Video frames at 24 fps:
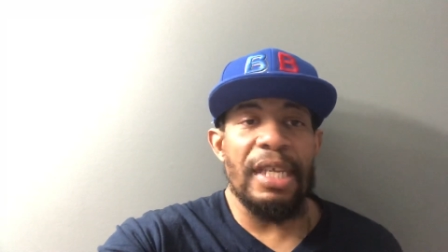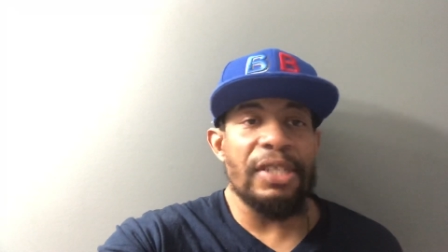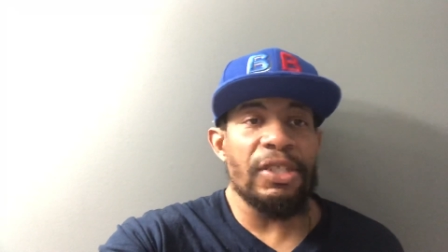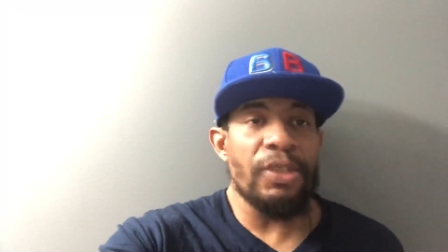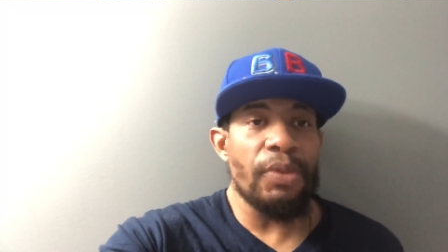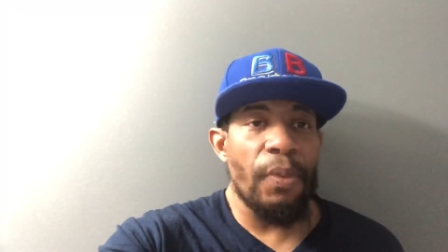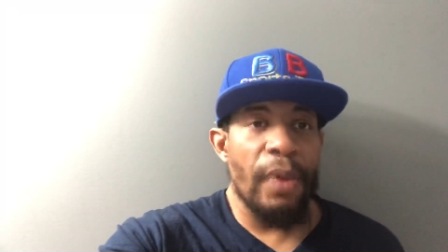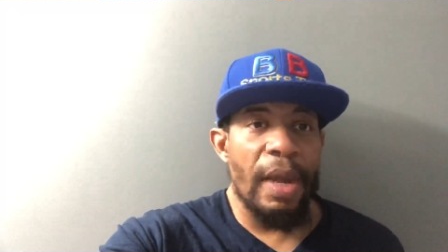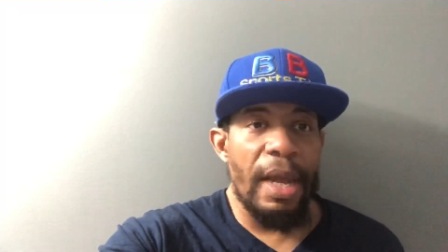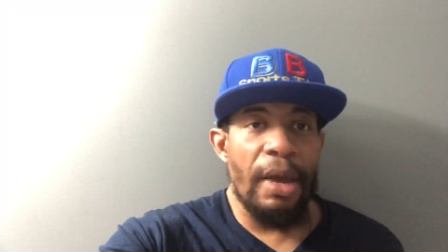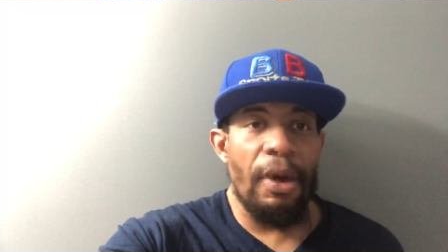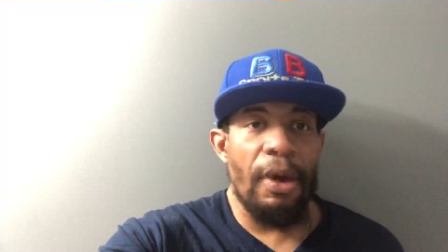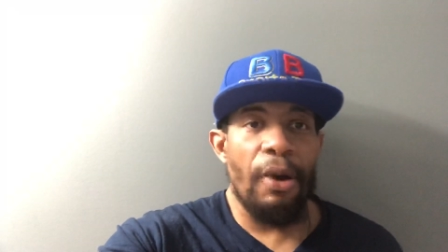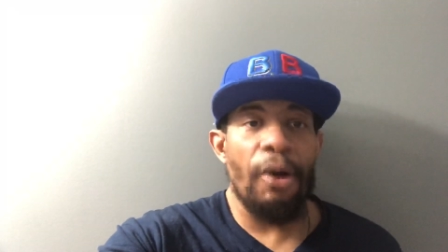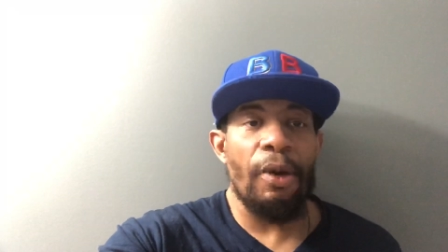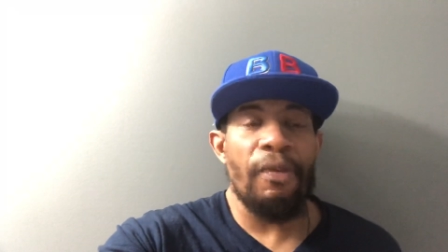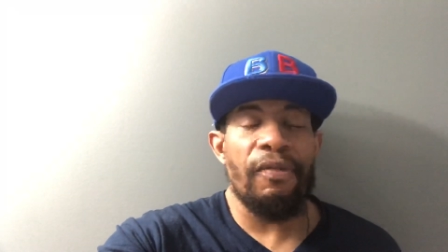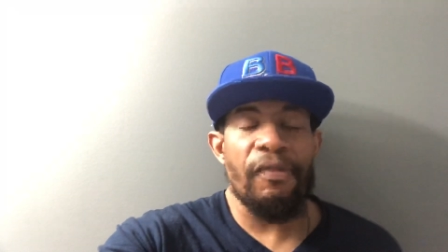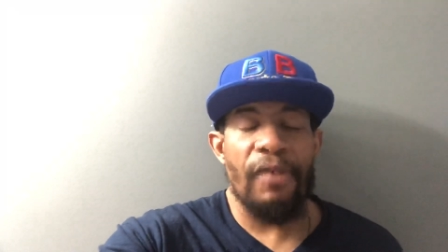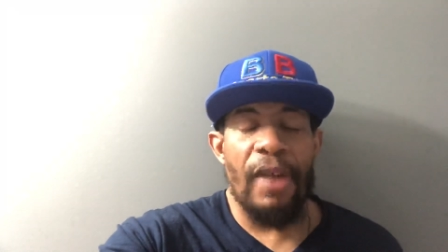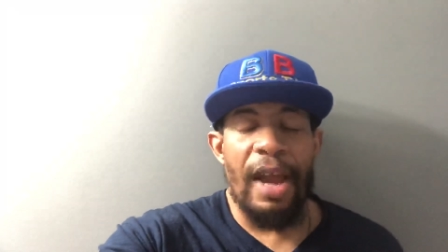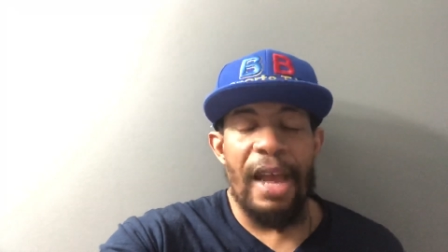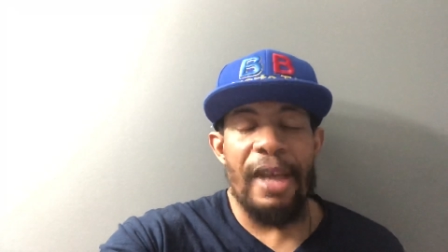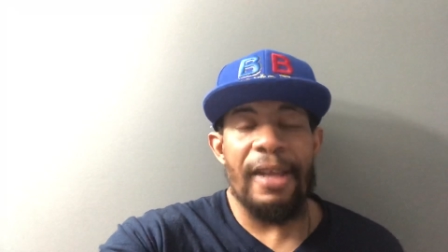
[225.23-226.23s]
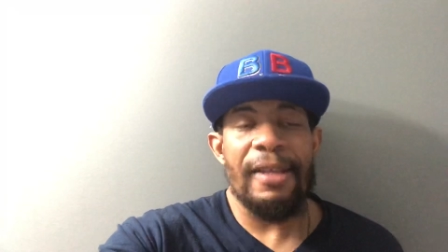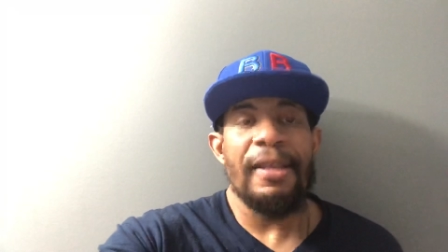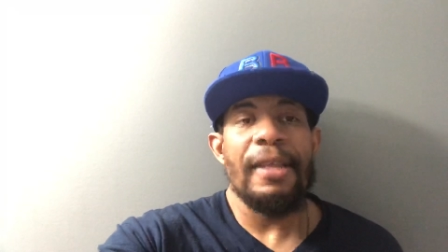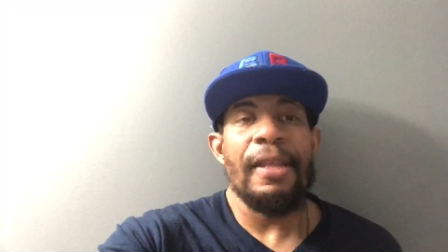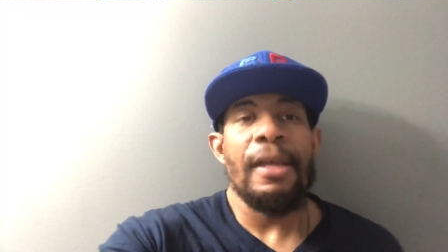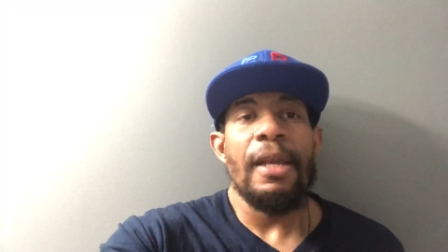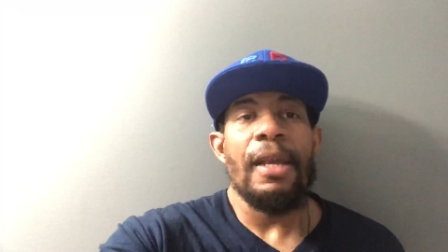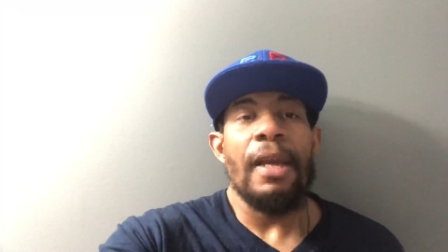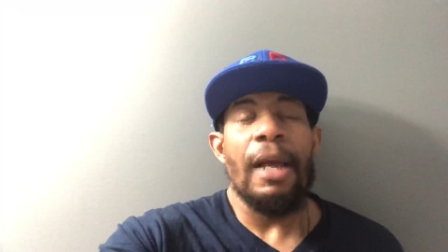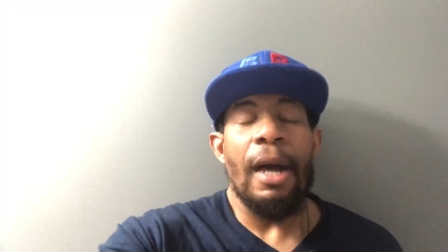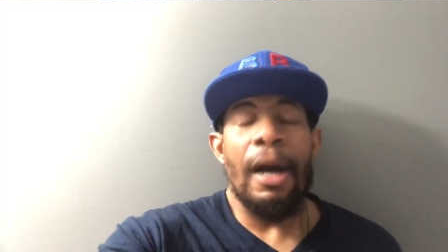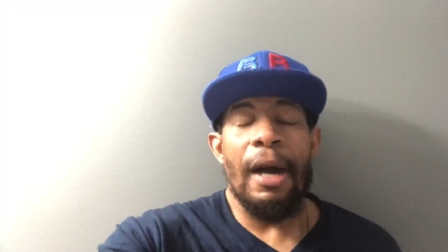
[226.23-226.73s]
they square off, right?
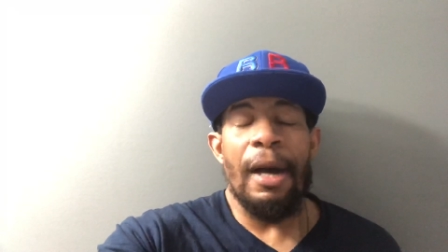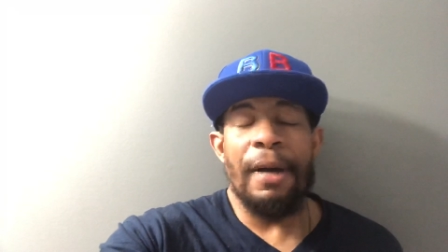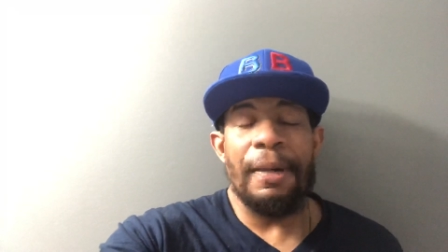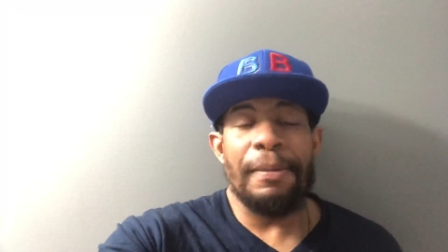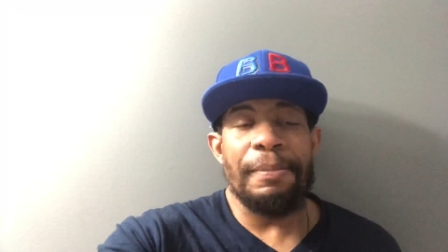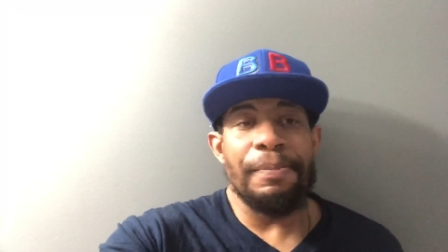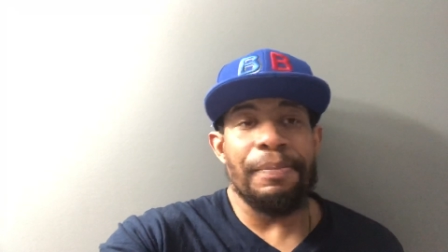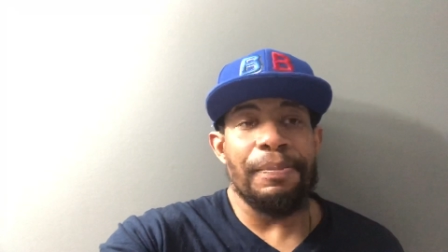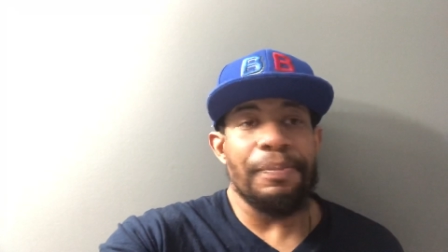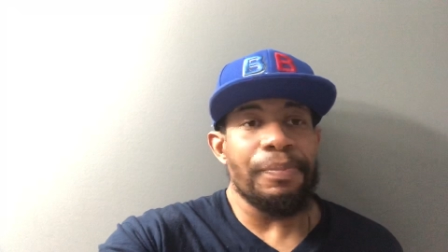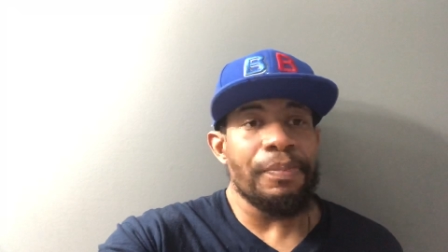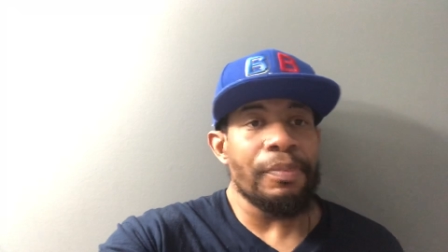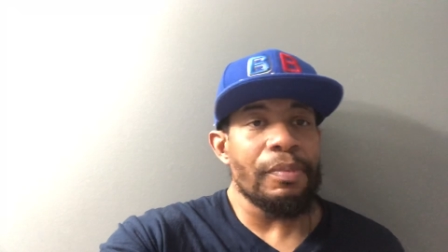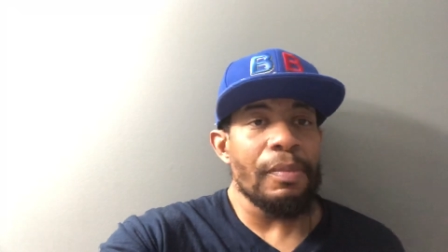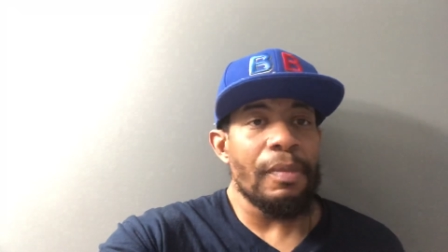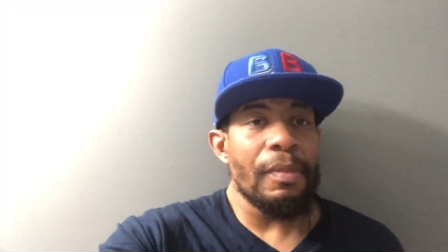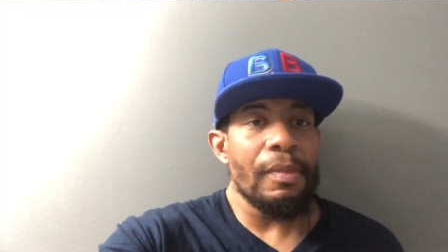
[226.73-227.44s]
Um,